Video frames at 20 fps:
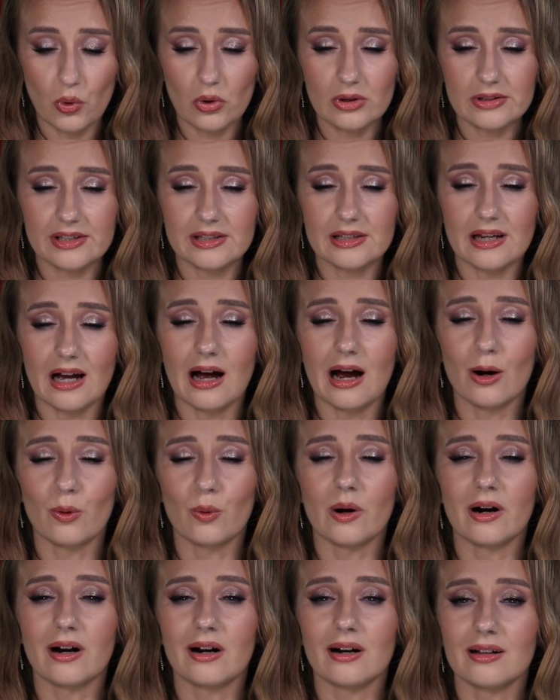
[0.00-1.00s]
was
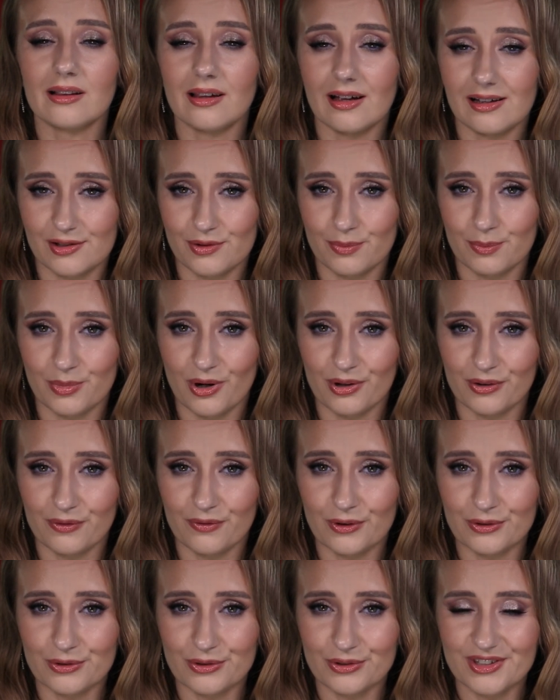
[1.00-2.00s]
our last
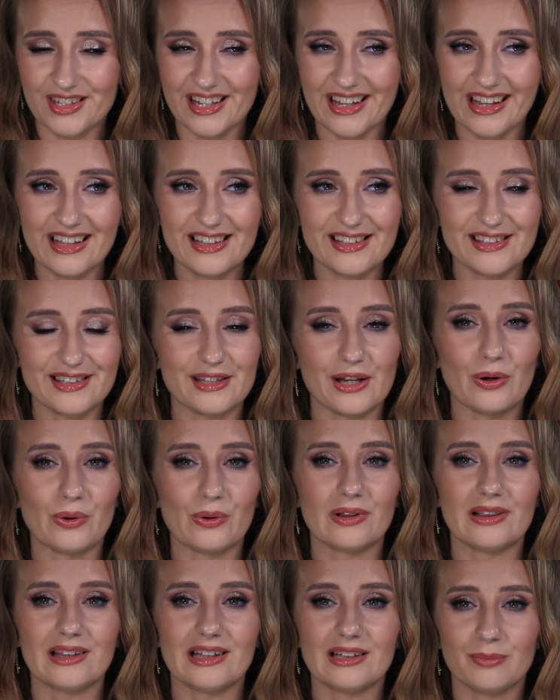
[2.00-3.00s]
product for today.
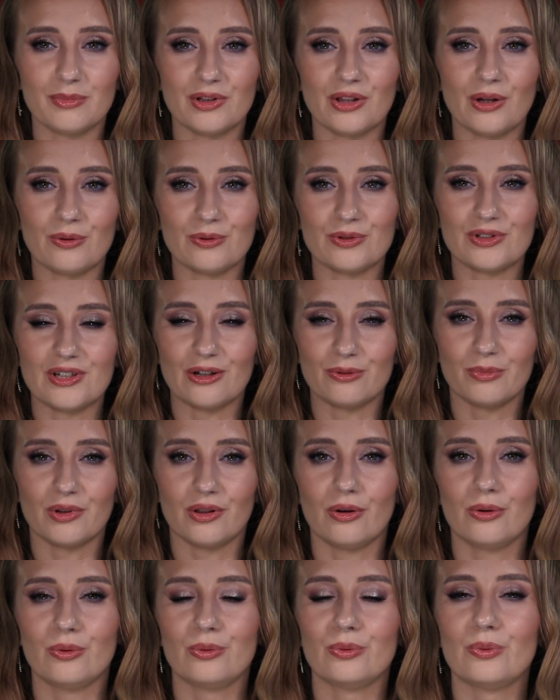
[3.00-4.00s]
So let me know down
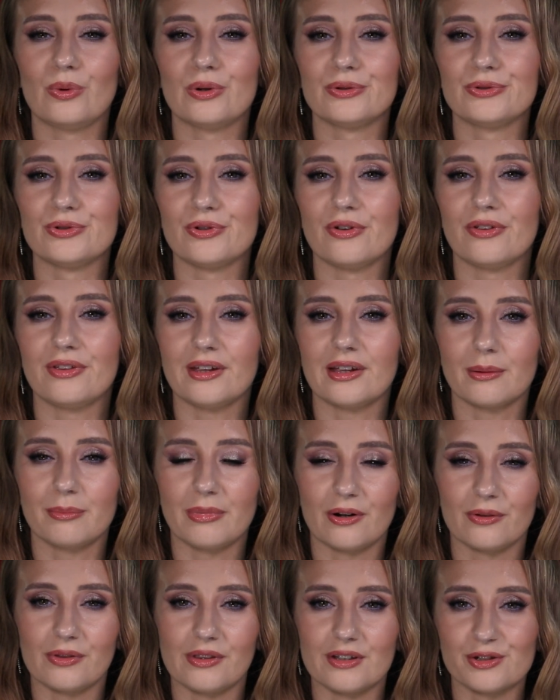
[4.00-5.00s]
below what do you think
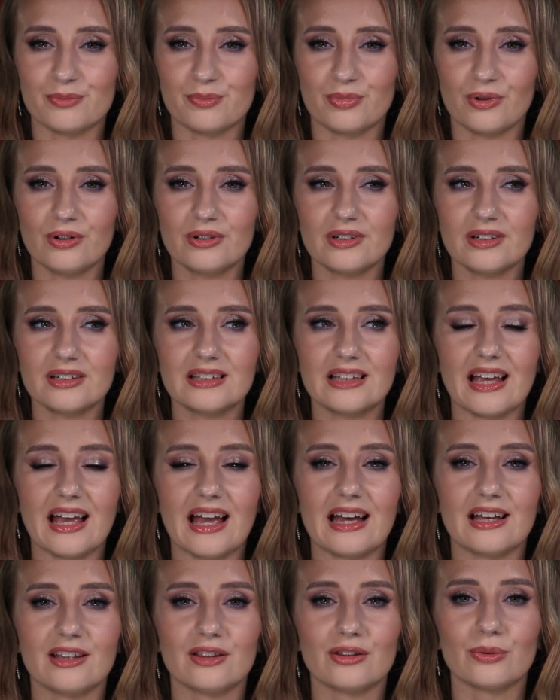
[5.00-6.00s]
about this product
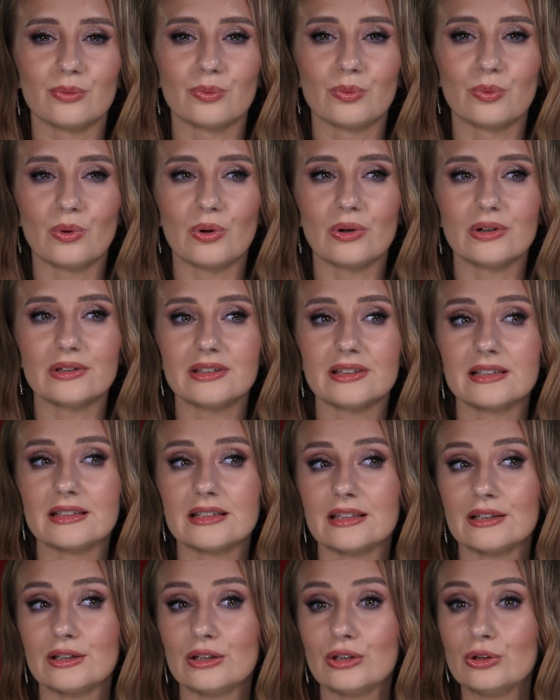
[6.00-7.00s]
and what
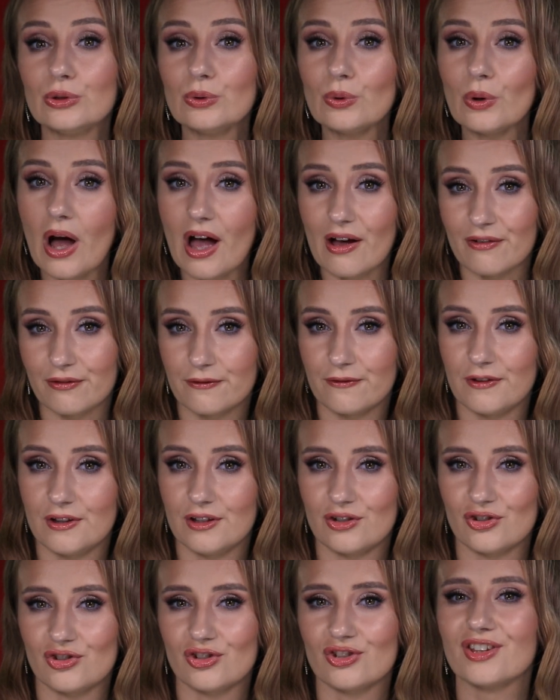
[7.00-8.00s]
you have
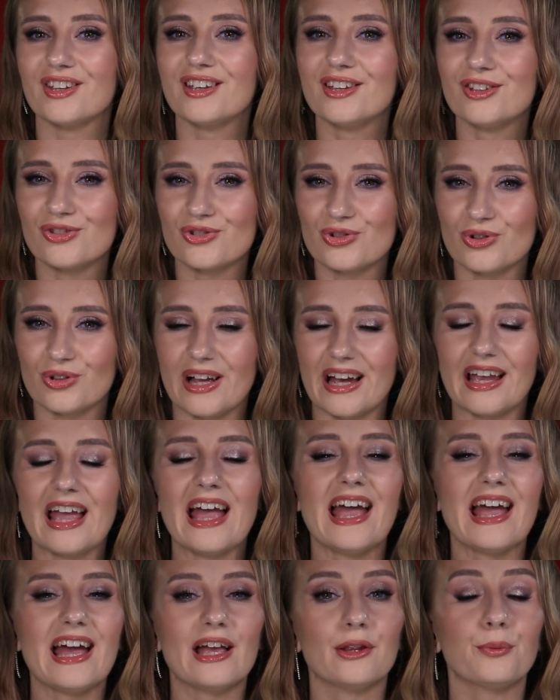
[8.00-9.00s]
finished in July
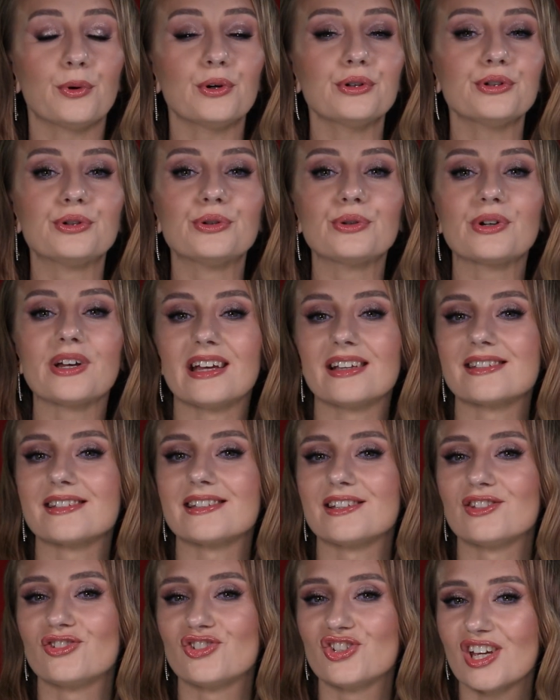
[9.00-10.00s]
and what you can
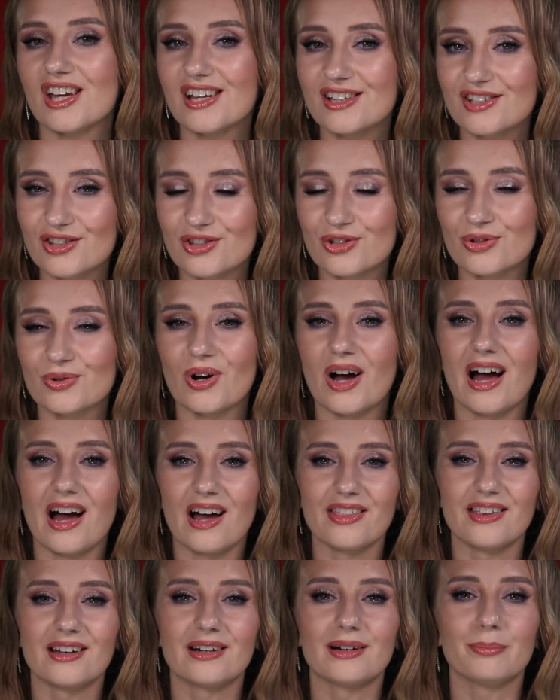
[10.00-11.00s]
suggest to
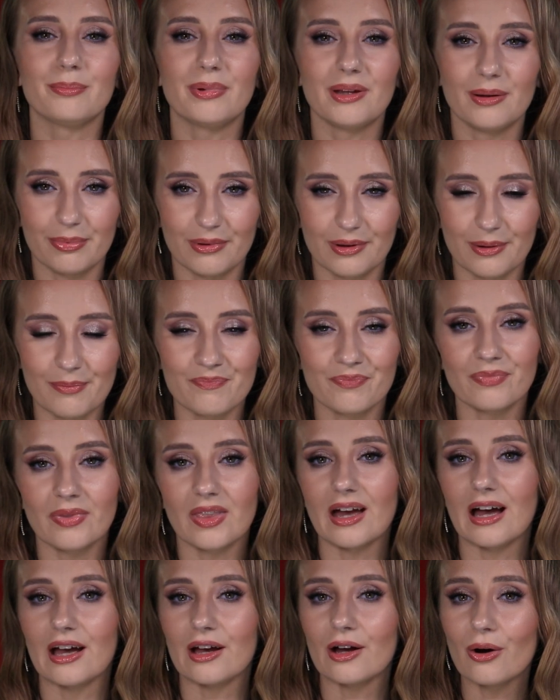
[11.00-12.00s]
other people.
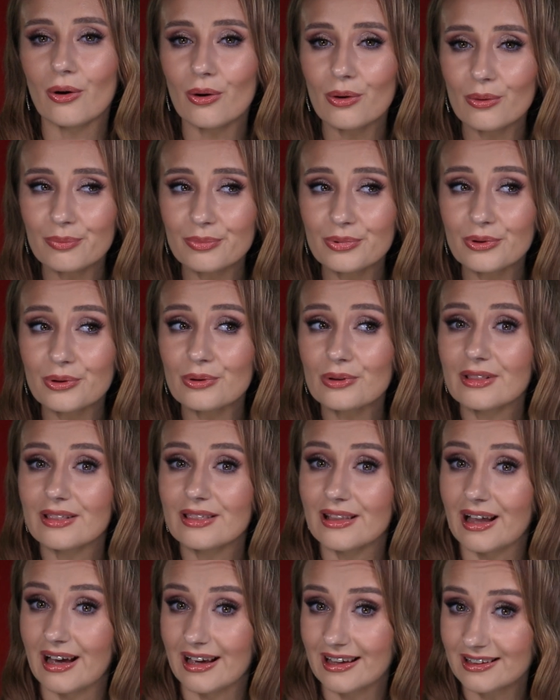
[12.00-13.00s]
I hope you
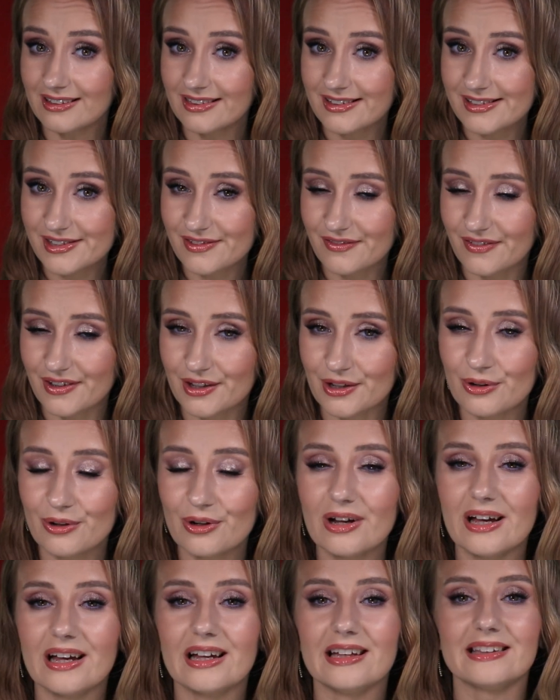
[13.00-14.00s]
like this
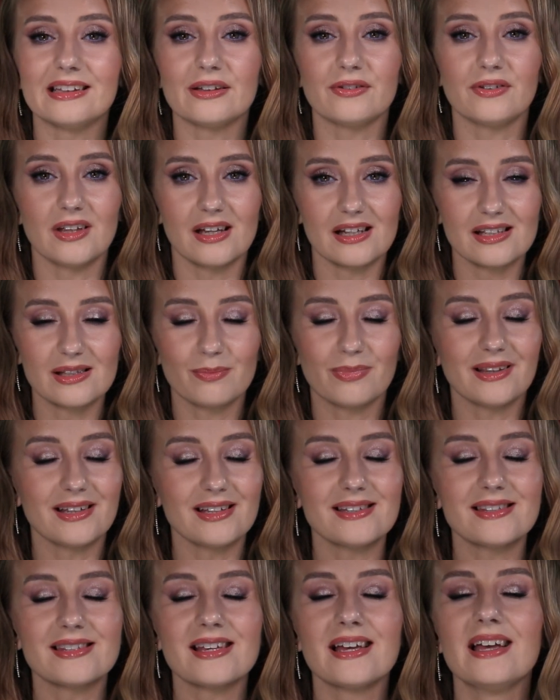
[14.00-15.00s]
video, and if yes,
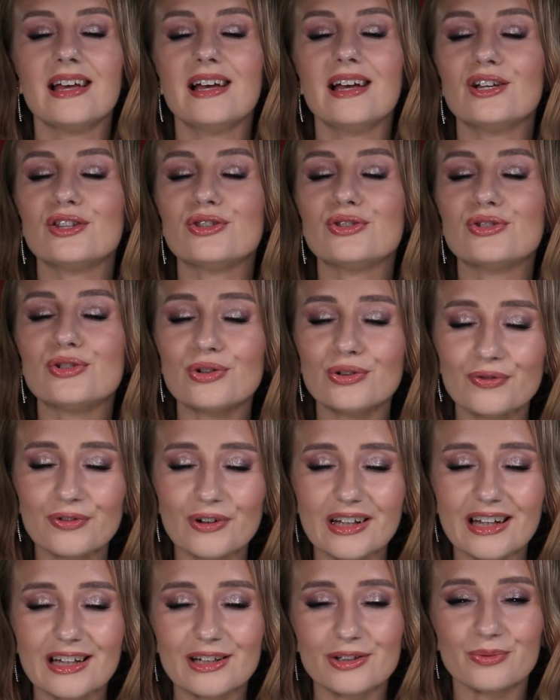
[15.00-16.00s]
please don't
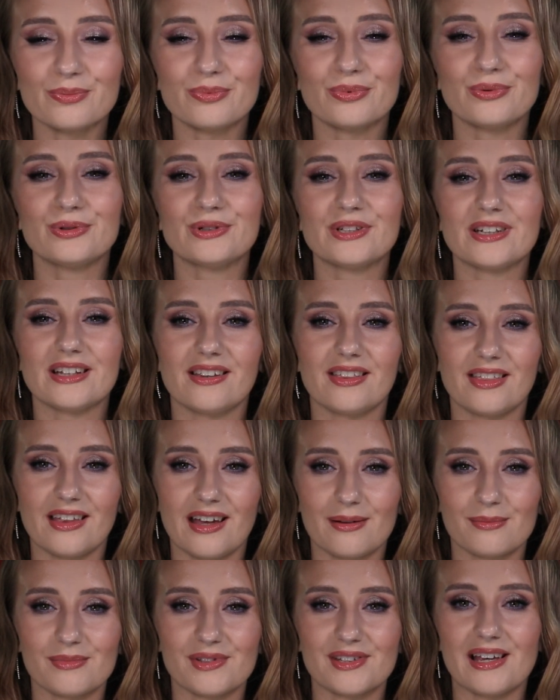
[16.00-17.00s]
forget to put a
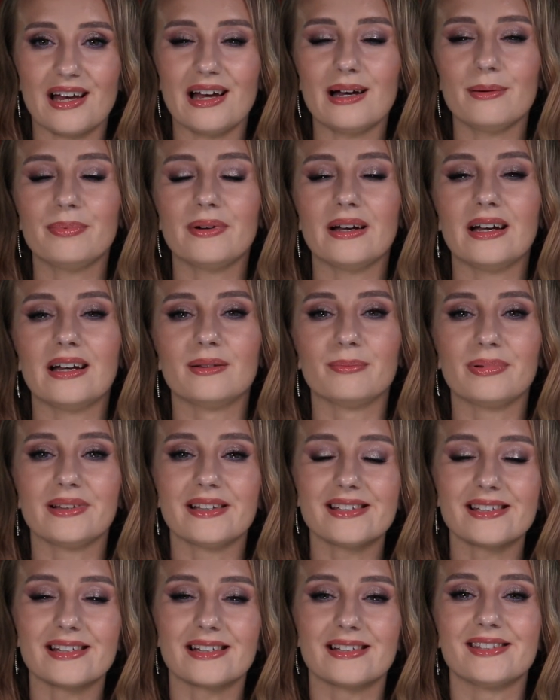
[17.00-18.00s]
thumbs up and
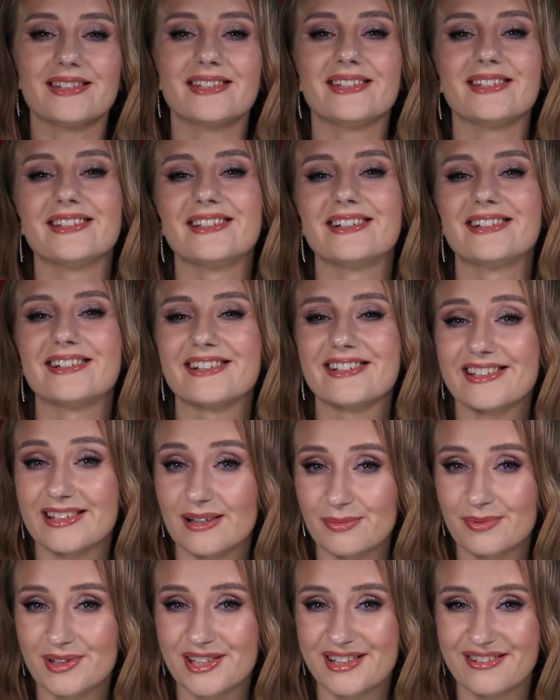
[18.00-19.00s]
please consider
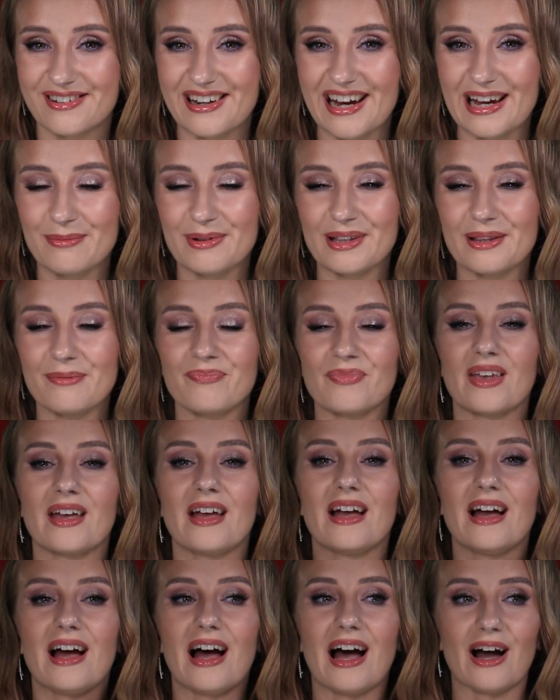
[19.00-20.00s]
subscribing.
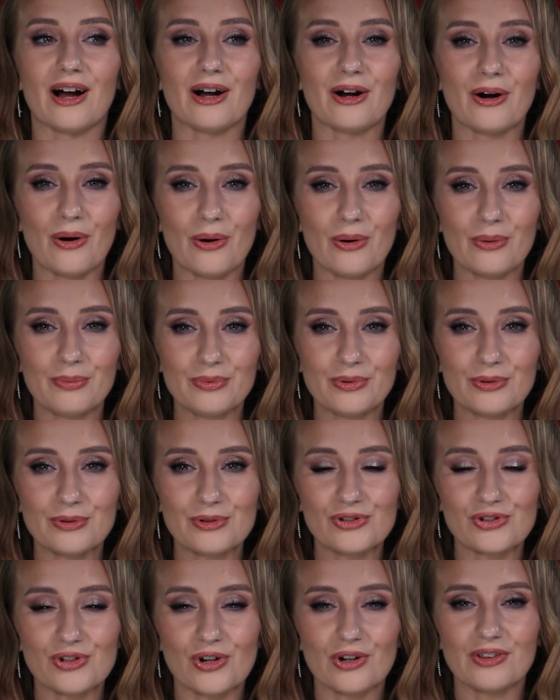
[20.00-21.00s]
I hope you
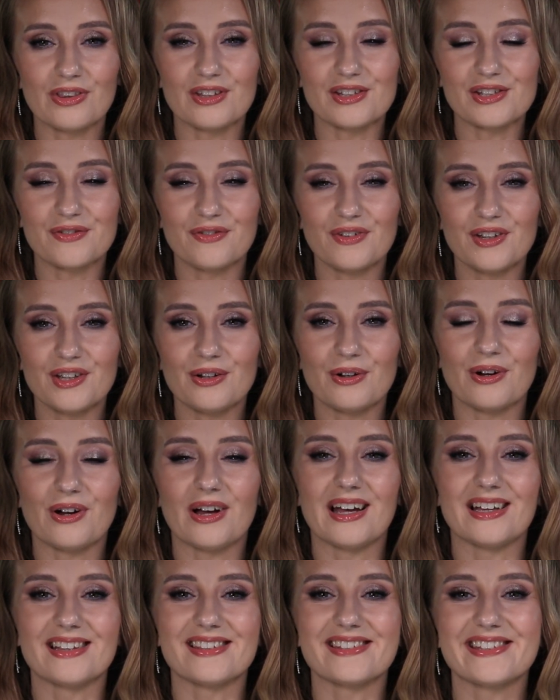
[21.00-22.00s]
enjoyed this
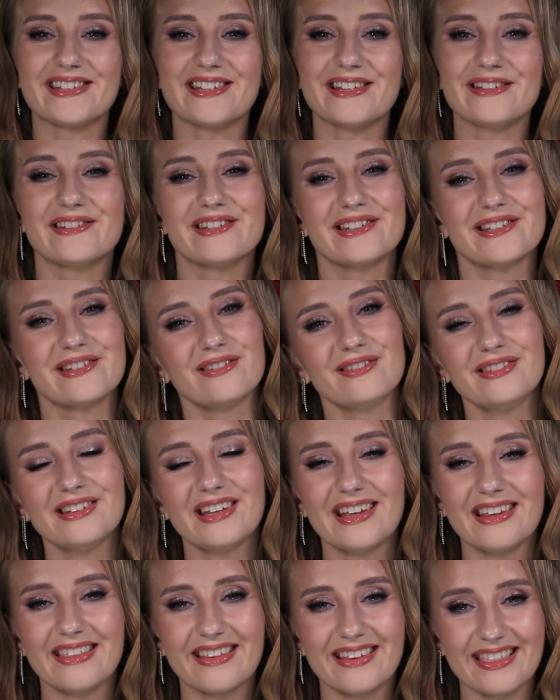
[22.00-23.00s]
video and see you soon
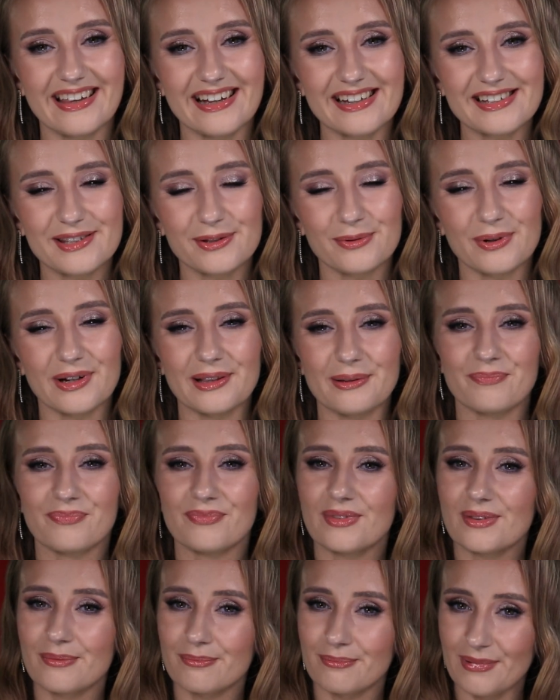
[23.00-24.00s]
in the next one.
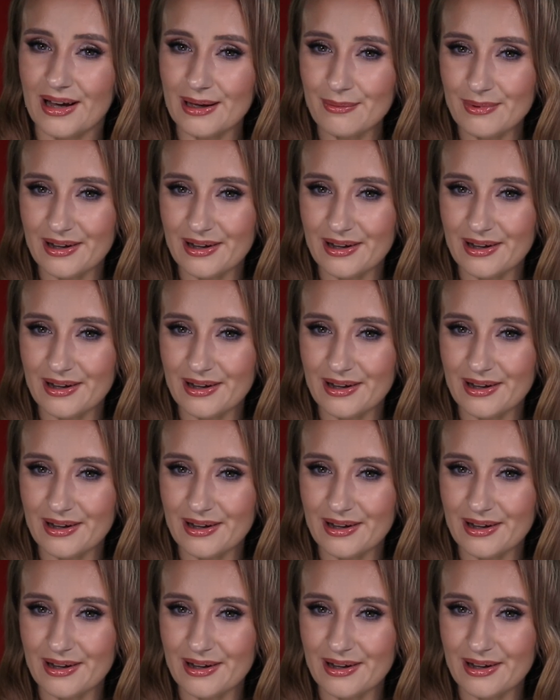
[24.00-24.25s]
Bye